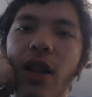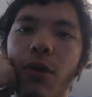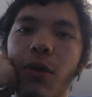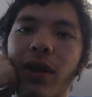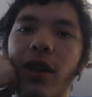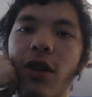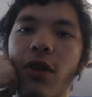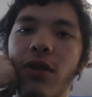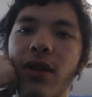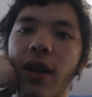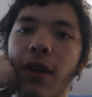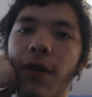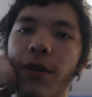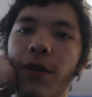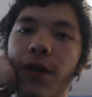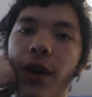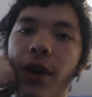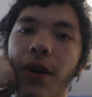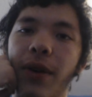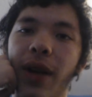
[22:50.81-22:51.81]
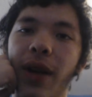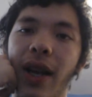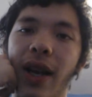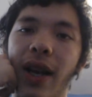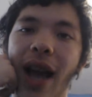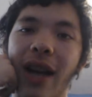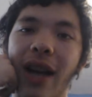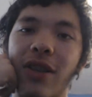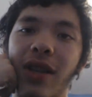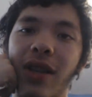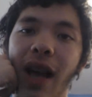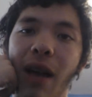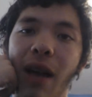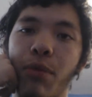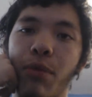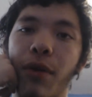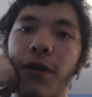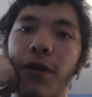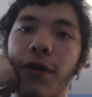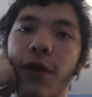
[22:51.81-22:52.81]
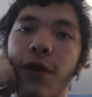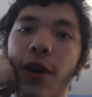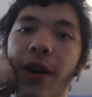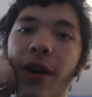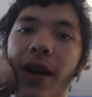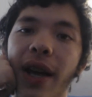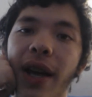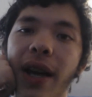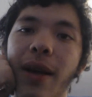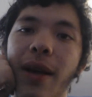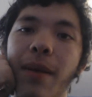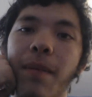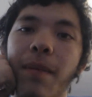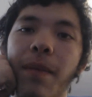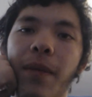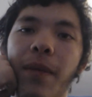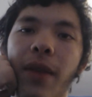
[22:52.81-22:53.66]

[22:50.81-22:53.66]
with using a phone, and actually I prefer it